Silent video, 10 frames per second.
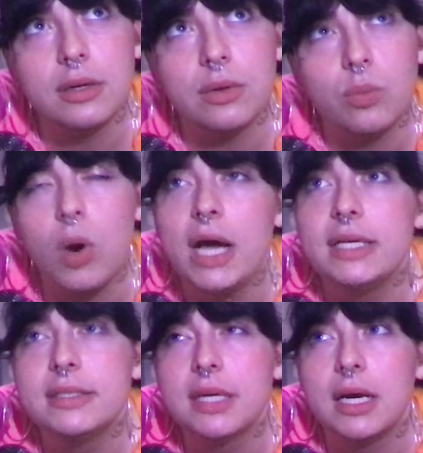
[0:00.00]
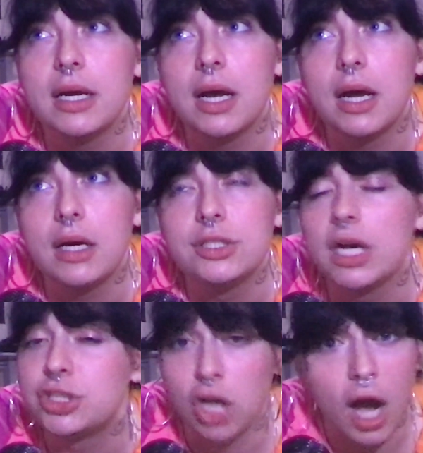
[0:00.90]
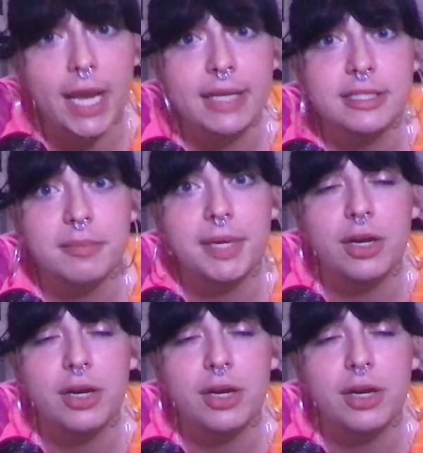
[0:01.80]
was shocking to me,